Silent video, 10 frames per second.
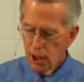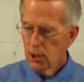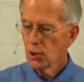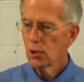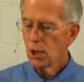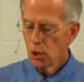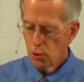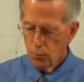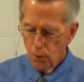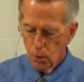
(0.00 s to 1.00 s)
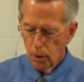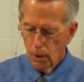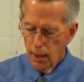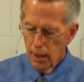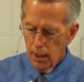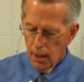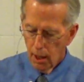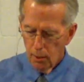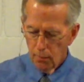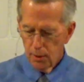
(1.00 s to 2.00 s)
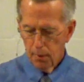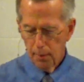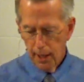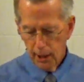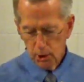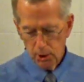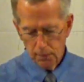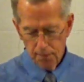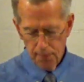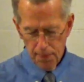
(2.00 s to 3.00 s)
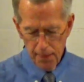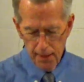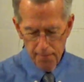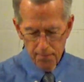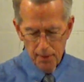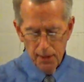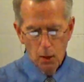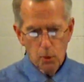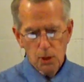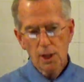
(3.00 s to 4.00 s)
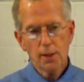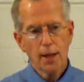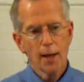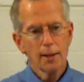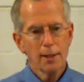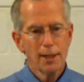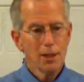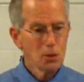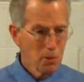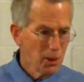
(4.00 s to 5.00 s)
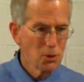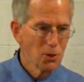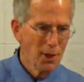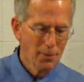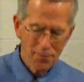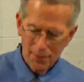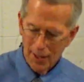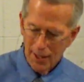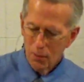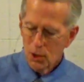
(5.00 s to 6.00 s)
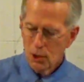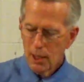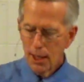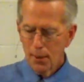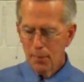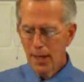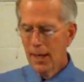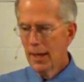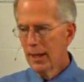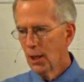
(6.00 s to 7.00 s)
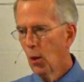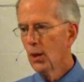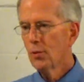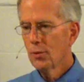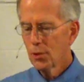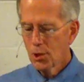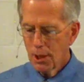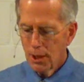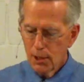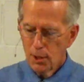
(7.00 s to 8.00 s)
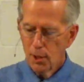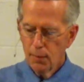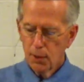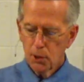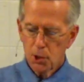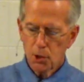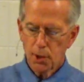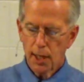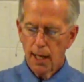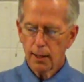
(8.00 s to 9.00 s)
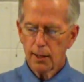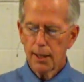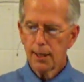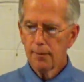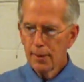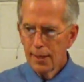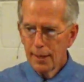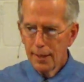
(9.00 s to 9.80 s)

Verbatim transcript: Jesus is full of compassion. Now we see that in his ministry. Okay? We see him going through the cities and the villages in Galilee,